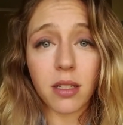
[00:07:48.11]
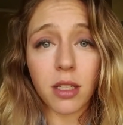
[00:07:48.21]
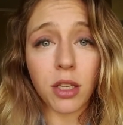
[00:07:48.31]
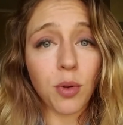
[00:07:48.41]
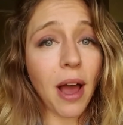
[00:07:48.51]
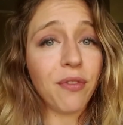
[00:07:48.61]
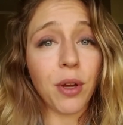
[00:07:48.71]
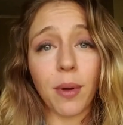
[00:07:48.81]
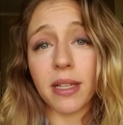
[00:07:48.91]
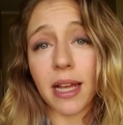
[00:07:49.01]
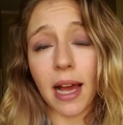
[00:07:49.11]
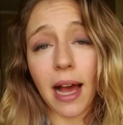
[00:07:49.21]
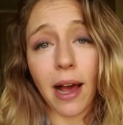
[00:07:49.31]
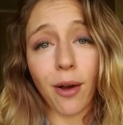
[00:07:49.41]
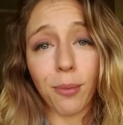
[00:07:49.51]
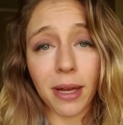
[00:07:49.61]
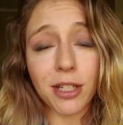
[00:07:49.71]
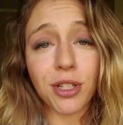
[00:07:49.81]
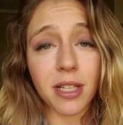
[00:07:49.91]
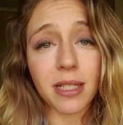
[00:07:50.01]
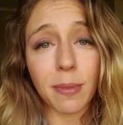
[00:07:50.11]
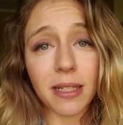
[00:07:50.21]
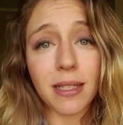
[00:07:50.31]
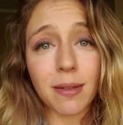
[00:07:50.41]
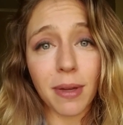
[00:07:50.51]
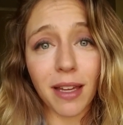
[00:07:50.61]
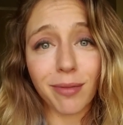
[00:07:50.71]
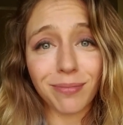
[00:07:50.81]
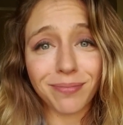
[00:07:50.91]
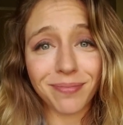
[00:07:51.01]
You have no idea how much this means to me.